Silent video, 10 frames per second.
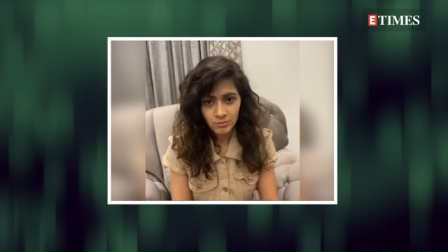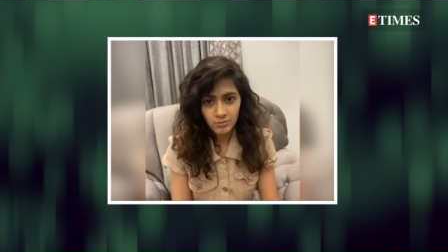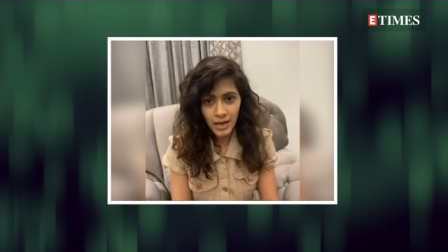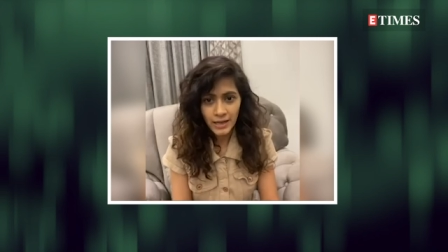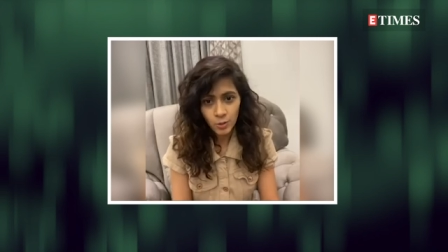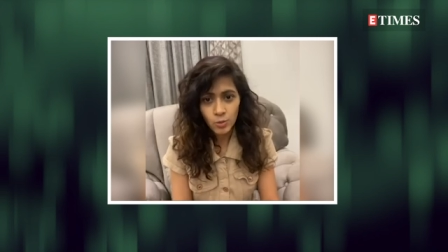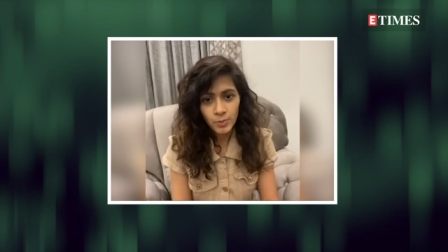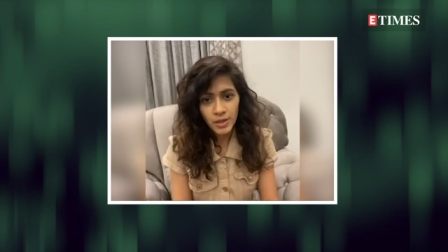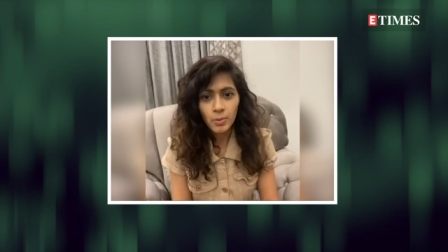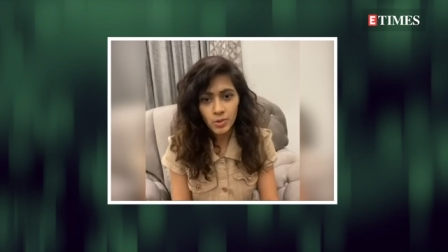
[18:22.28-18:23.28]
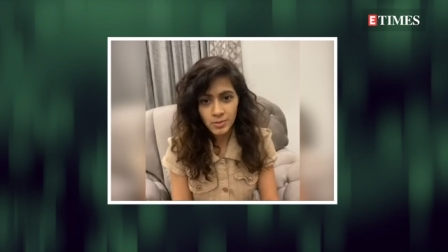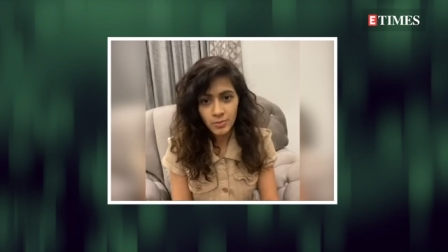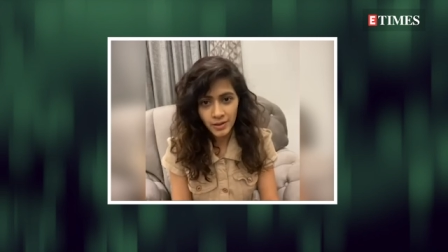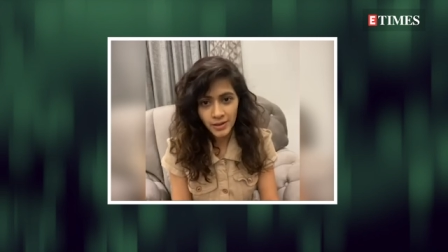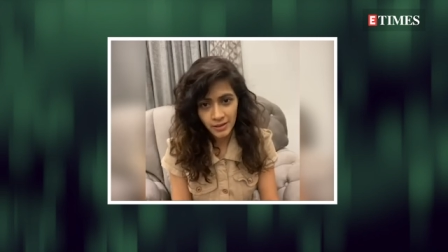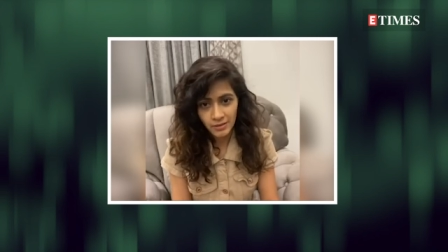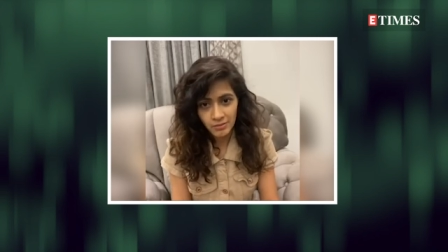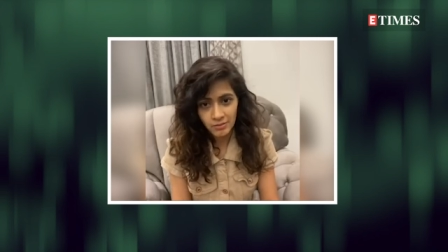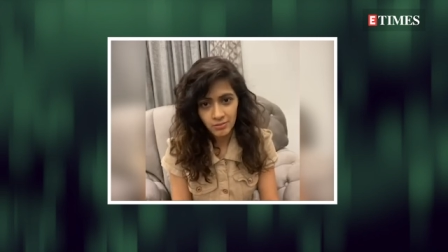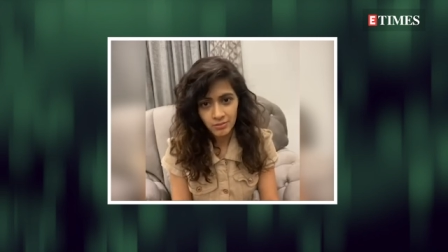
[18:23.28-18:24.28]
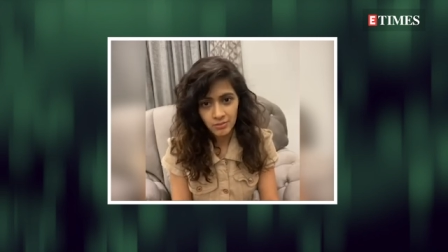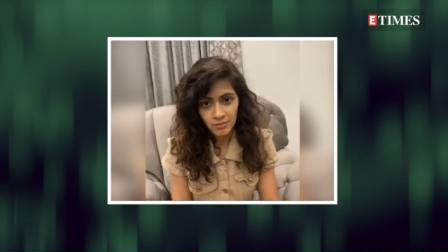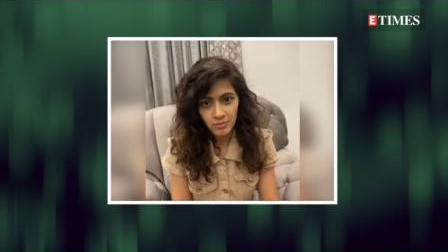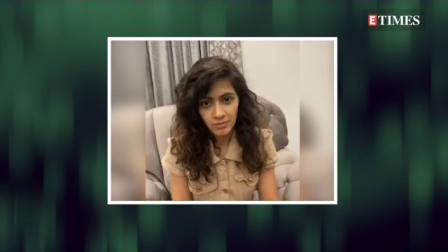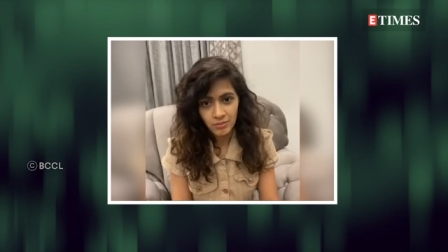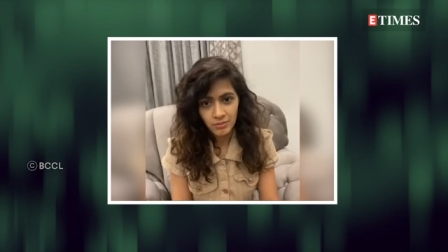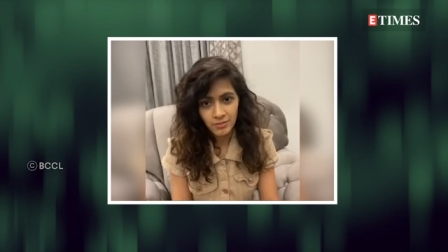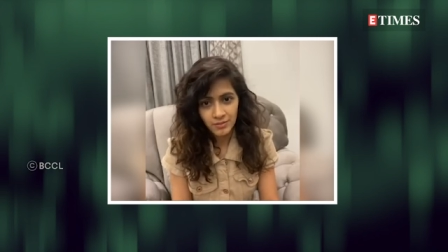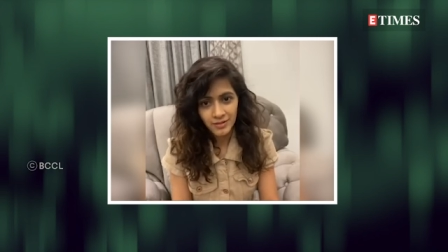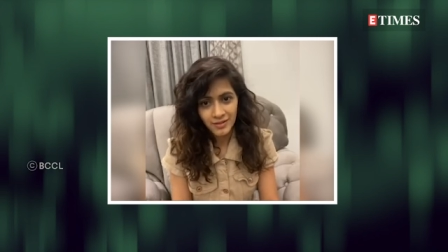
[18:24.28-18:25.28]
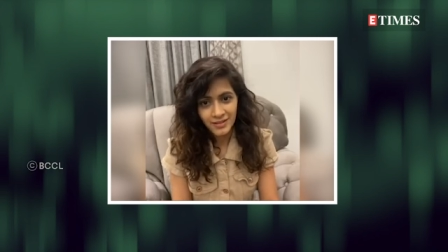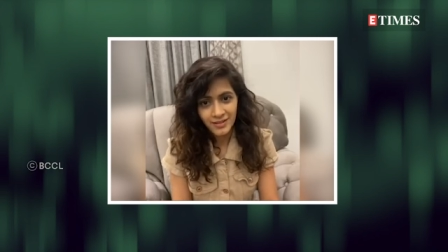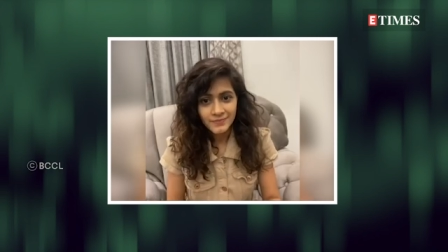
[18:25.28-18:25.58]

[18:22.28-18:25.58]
That could be a possibility. That's true. Ho sakta hai.